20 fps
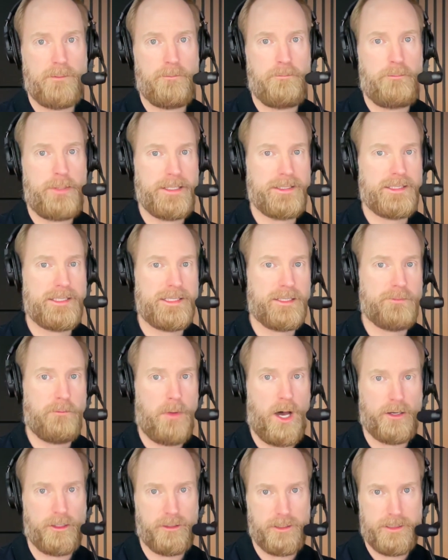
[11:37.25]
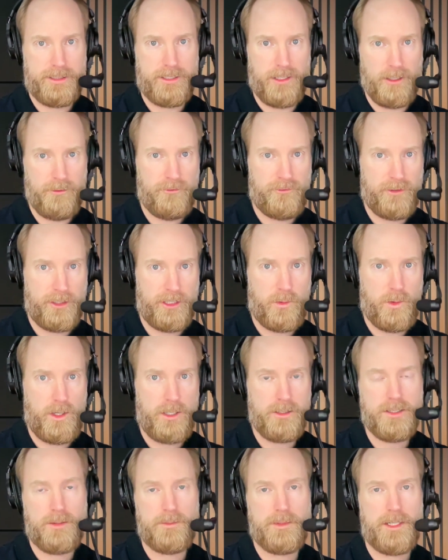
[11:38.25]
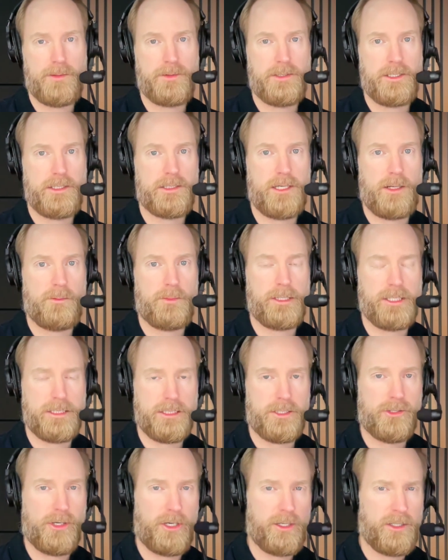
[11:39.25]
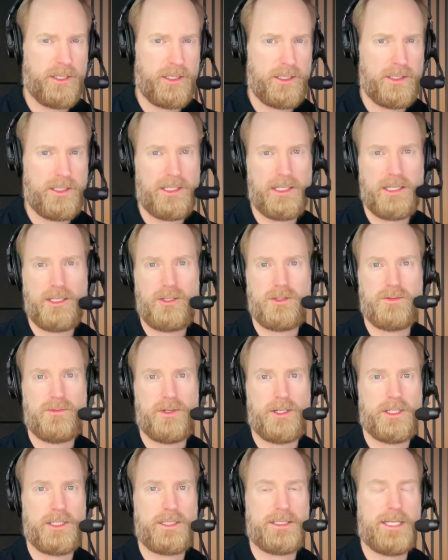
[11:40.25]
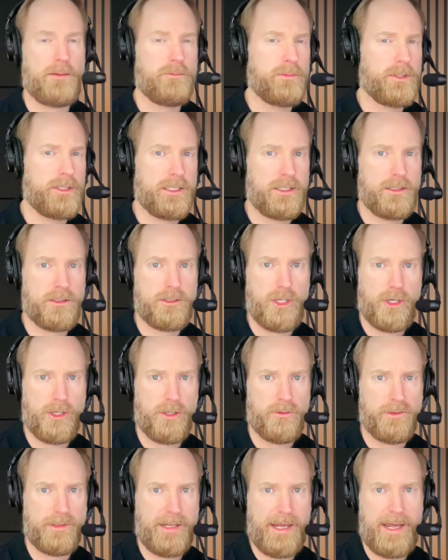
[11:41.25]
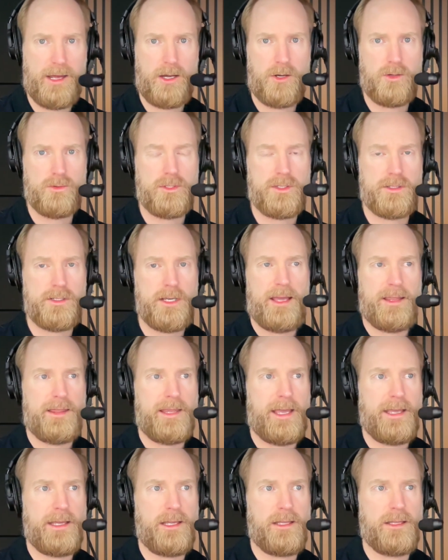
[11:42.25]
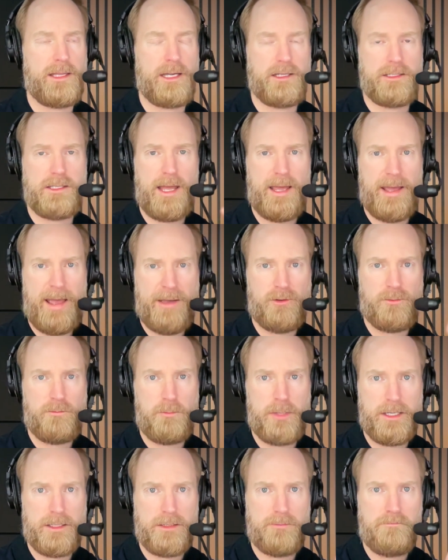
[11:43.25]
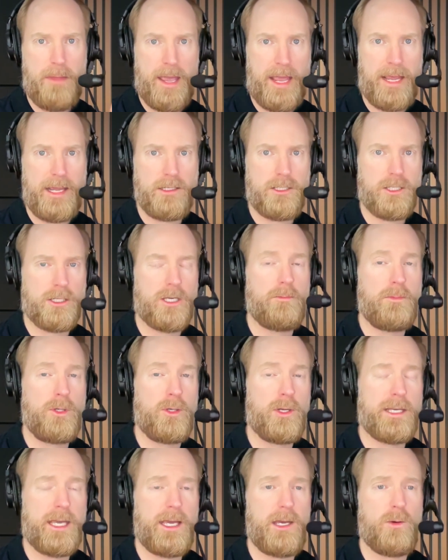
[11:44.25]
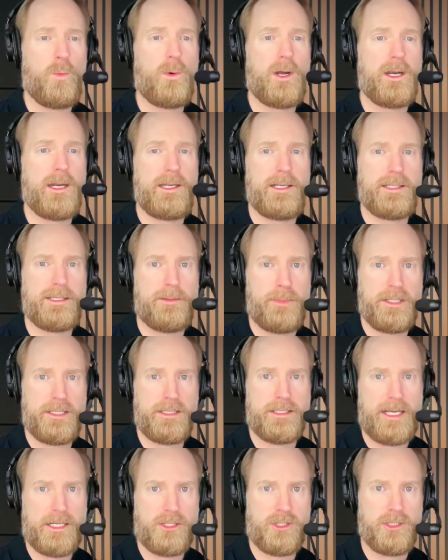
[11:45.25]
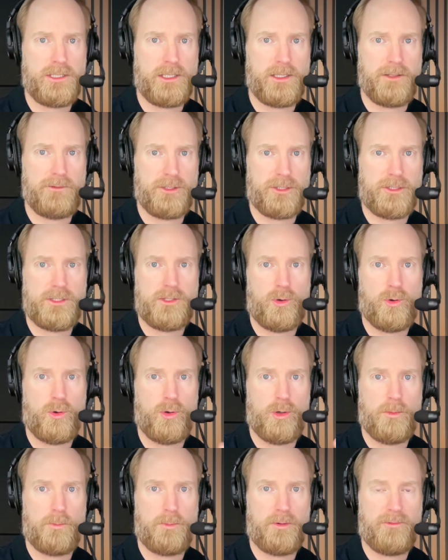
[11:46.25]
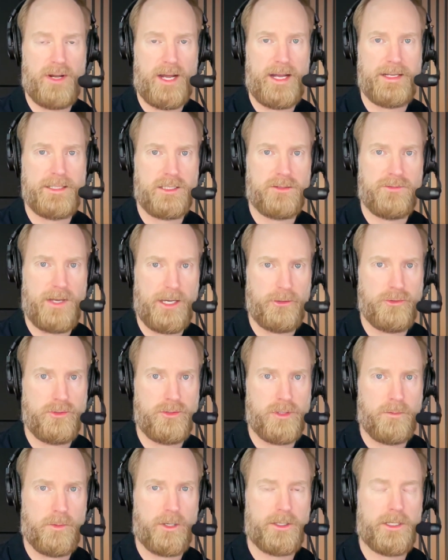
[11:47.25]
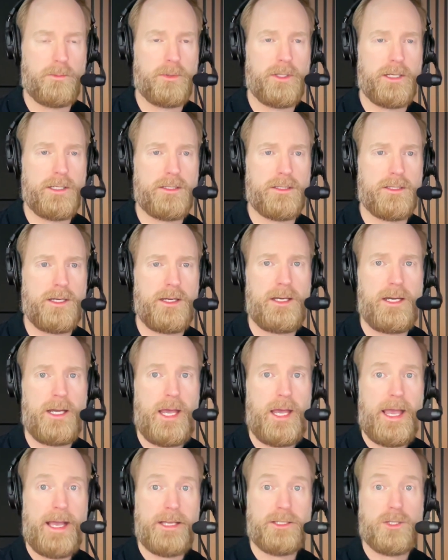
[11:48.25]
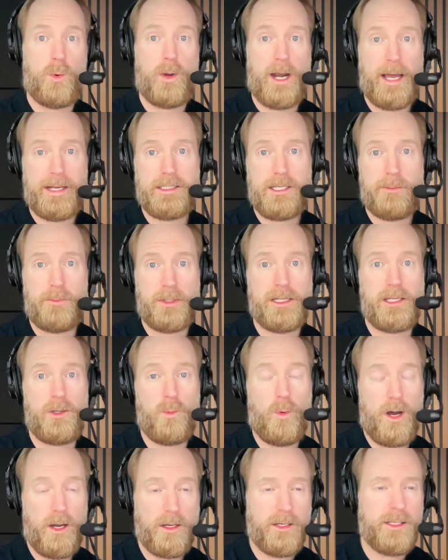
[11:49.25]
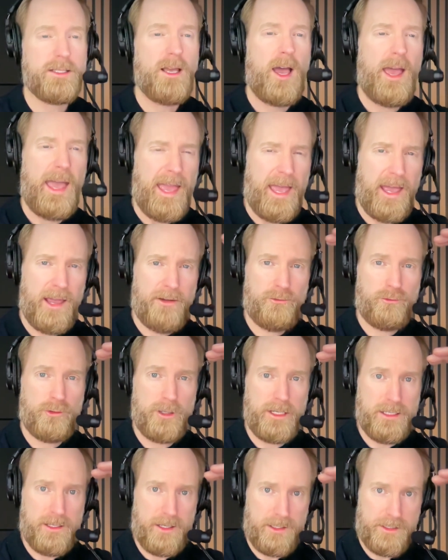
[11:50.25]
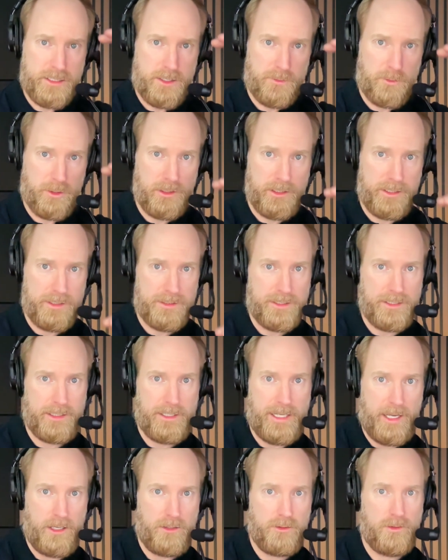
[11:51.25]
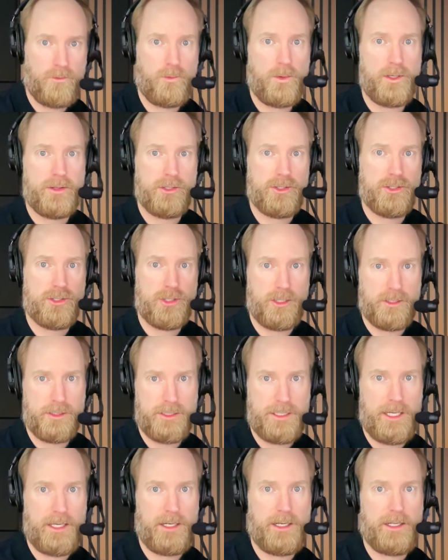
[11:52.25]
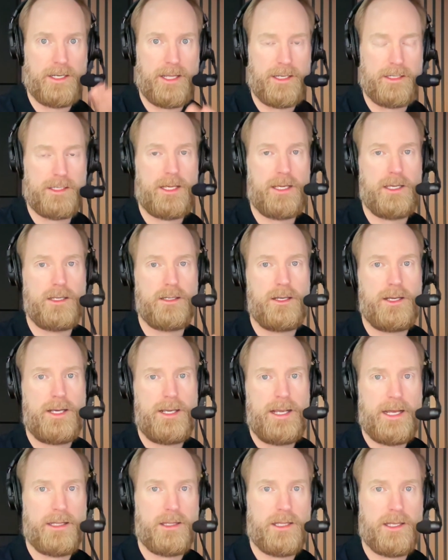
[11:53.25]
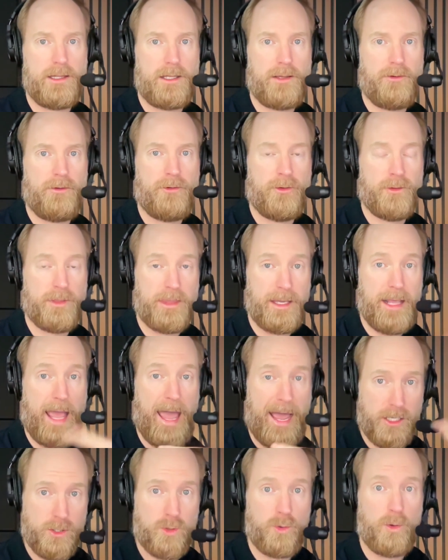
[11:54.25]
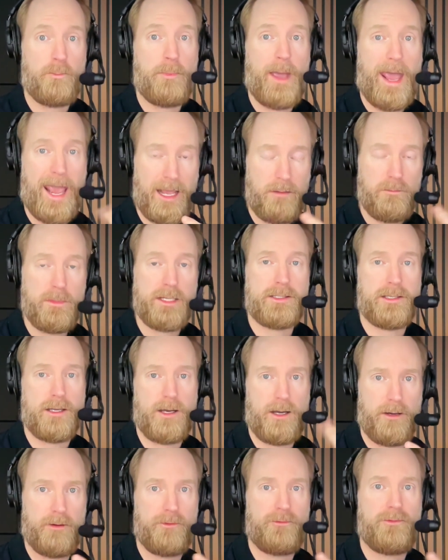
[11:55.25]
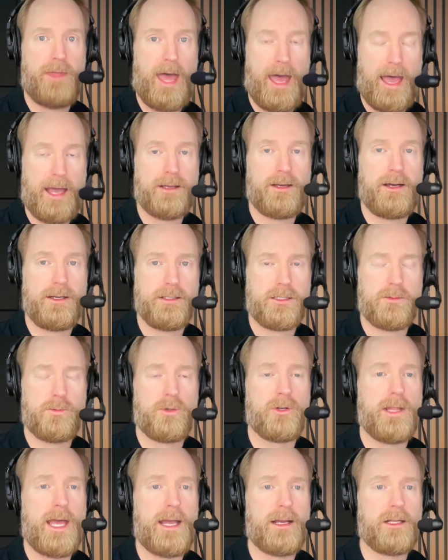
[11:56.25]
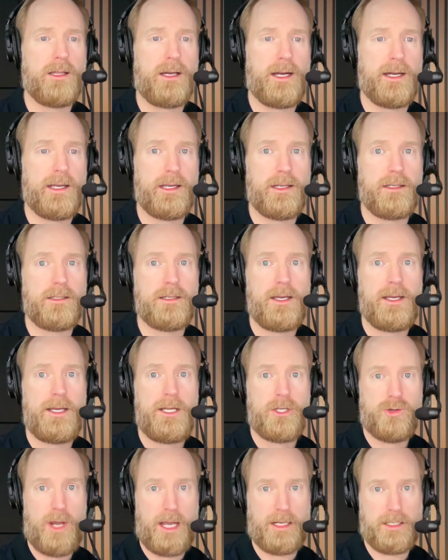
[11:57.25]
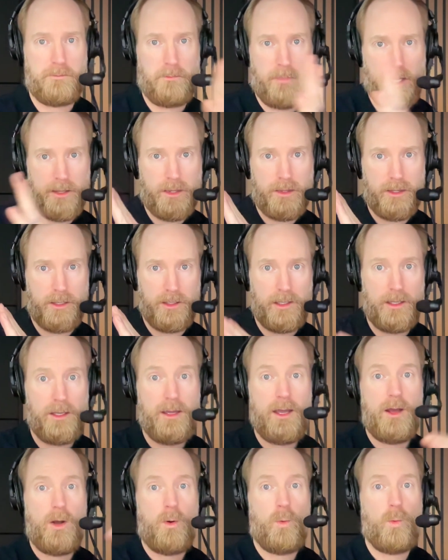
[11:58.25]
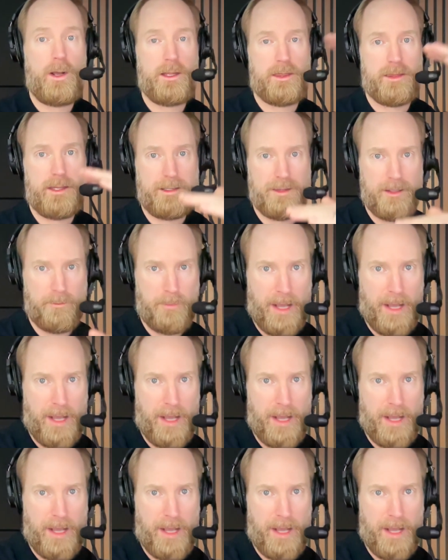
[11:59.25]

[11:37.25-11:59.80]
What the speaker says: the business model itself very well. Sometimes these companies started and they use very templated chart of accounts, and they haven't been made to communicate what it is a business actually delivers or provides as value to the marketplace. And so what I typically want is every customer listed out with a start date and end date, and then the actual payments of that customer or that client tracked monthly within the